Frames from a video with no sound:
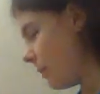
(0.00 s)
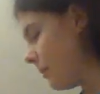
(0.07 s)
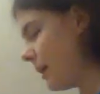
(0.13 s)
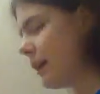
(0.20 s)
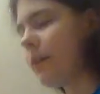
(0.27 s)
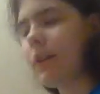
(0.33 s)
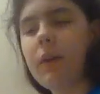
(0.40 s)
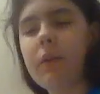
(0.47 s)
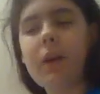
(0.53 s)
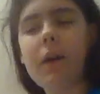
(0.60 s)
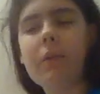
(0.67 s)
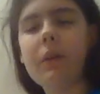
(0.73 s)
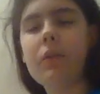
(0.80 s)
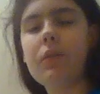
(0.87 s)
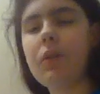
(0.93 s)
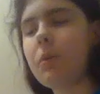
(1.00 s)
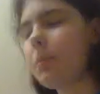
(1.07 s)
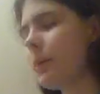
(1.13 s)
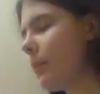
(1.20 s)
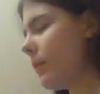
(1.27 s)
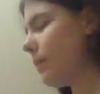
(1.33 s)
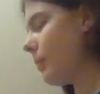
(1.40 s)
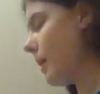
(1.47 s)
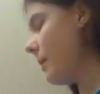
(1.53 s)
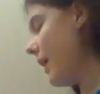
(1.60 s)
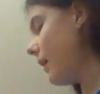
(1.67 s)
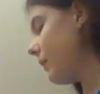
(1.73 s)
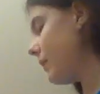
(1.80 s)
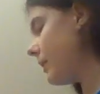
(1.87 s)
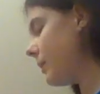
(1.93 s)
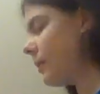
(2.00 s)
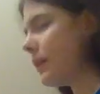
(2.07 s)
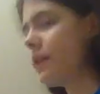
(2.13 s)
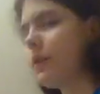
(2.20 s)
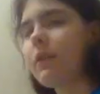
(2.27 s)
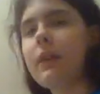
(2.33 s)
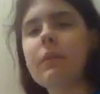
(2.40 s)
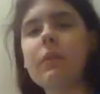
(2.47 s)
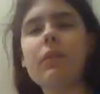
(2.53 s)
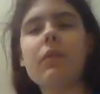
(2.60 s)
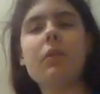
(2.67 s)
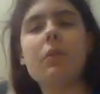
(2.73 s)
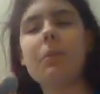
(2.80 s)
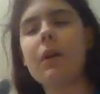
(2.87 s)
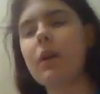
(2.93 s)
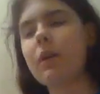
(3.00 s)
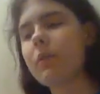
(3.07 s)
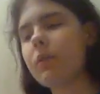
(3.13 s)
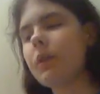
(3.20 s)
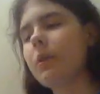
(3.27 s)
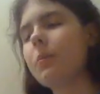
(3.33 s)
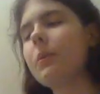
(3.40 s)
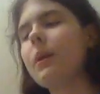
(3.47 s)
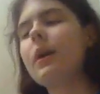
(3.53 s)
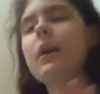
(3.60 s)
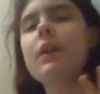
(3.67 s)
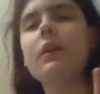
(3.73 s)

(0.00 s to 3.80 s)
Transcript: because I don't have any soap in my bathroom, just have this little bar of soap.